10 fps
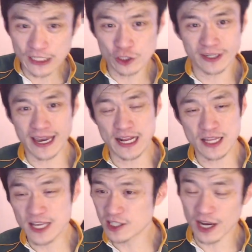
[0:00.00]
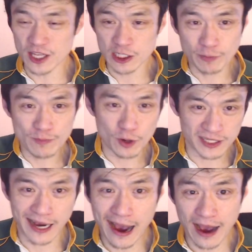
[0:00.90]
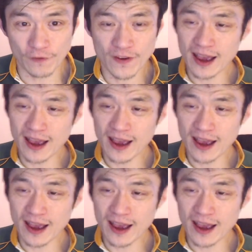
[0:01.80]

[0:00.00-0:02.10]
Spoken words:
could get inside the Springboks half,